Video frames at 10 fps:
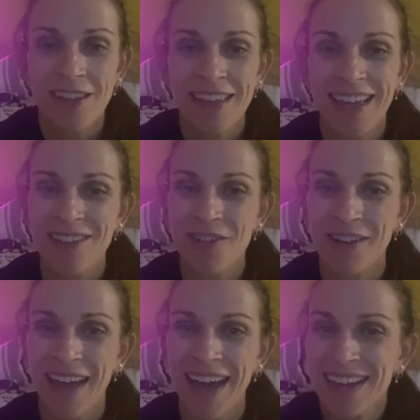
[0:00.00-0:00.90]
get
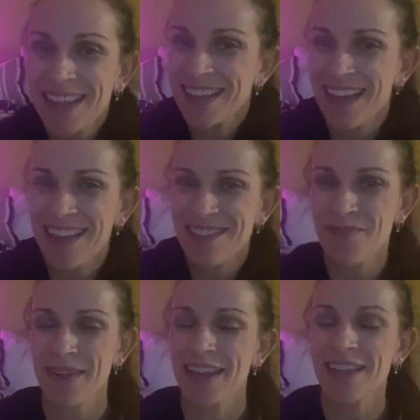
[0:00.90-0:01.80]
creating and get
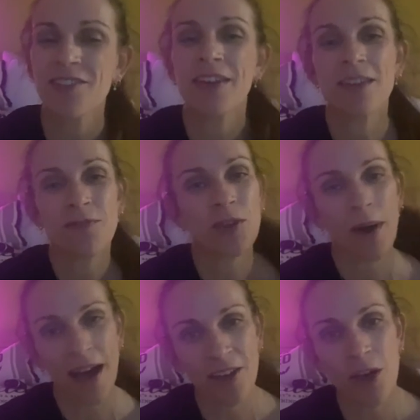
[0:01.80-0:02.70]
submitting. So if you
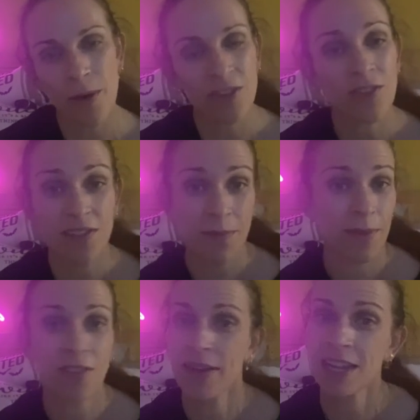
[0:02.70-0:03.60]
are going to
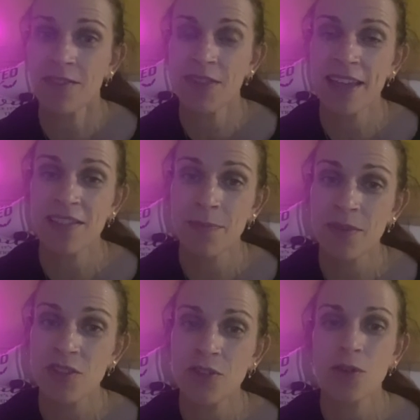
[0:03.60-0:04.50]
submit to any of these
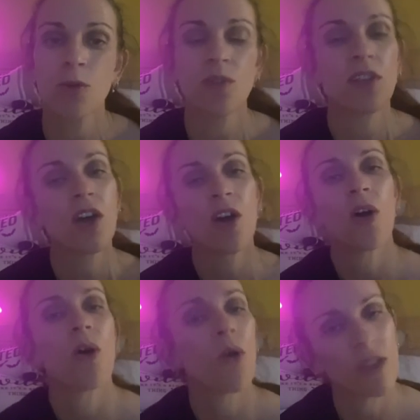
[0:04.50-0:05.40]
submission calls,
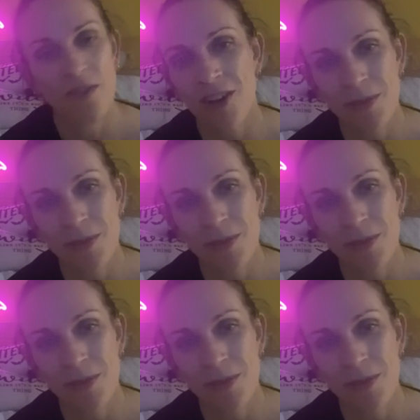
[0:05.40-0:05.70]
all the very